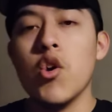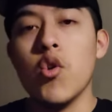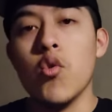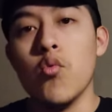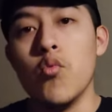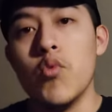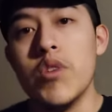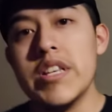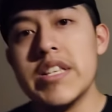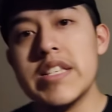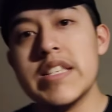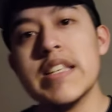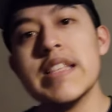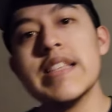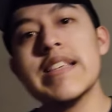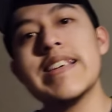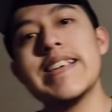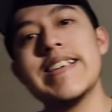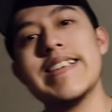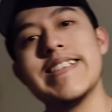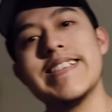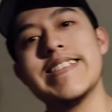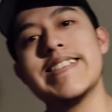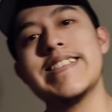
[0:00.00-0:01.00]
reselling
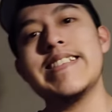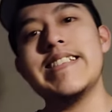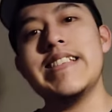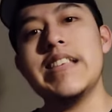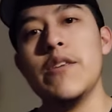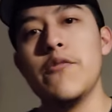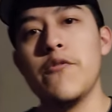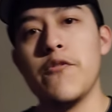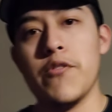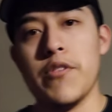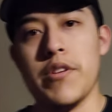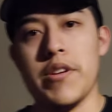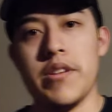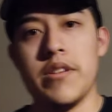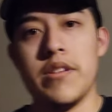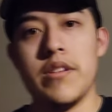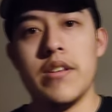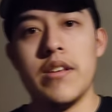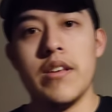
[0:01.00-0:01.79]
is different